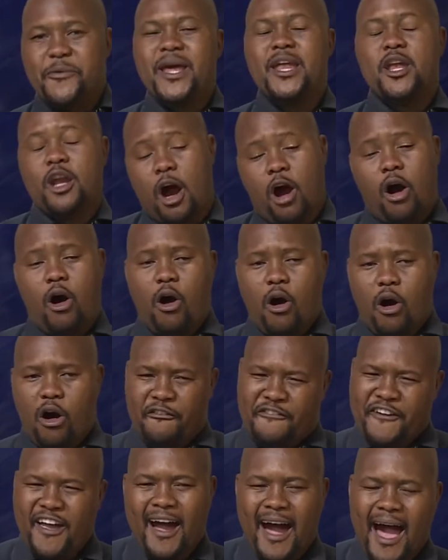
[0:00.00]
we know
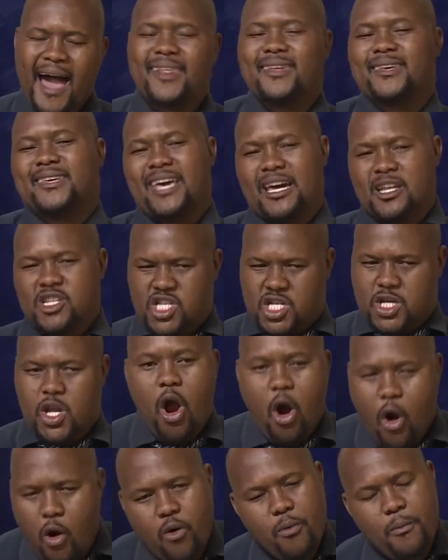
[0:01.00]
of a hurricane
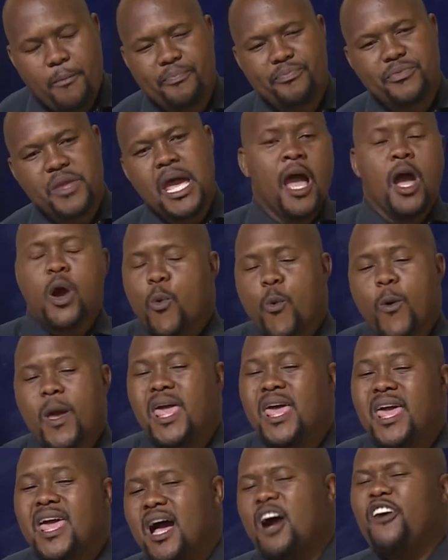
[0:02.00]
storm. We
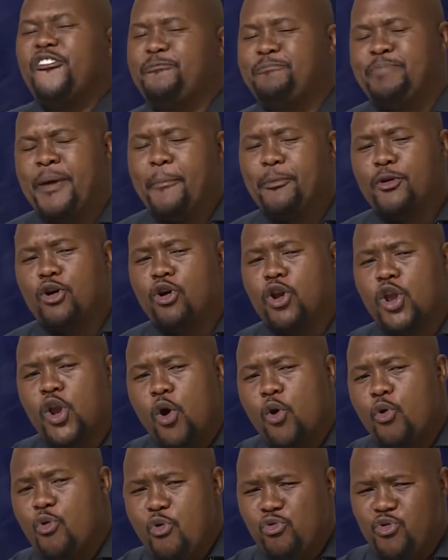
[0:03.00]
hear of people
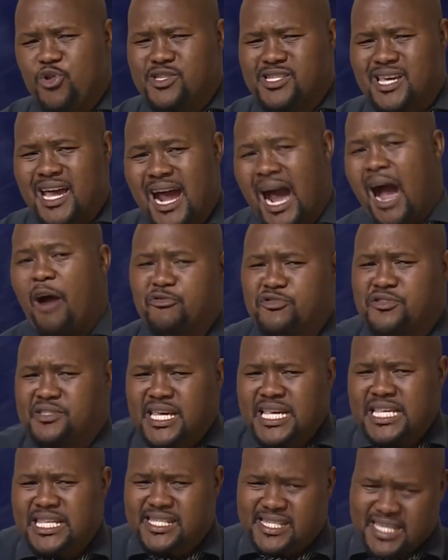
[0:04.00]
who lose
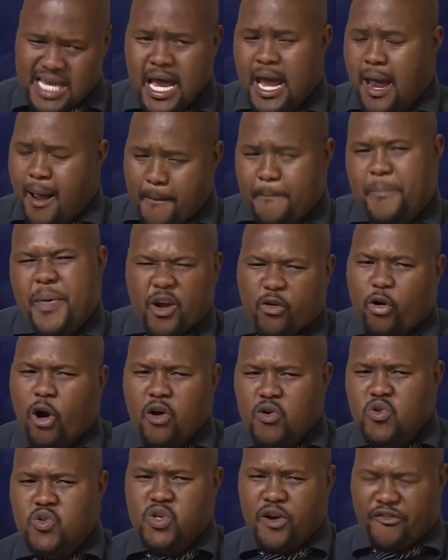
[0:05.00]
houses
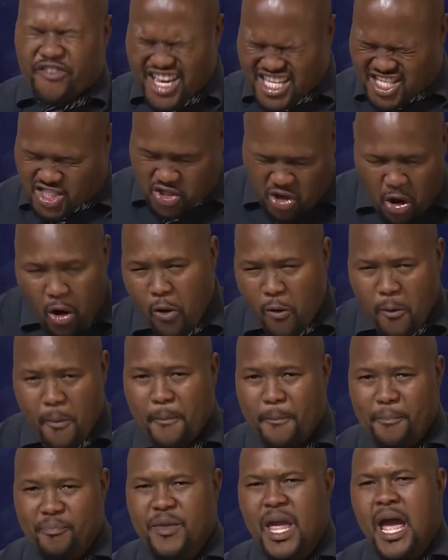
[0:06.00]
because of a
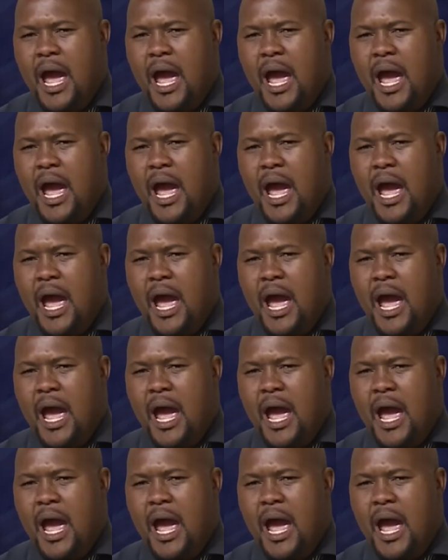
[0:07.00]
storm.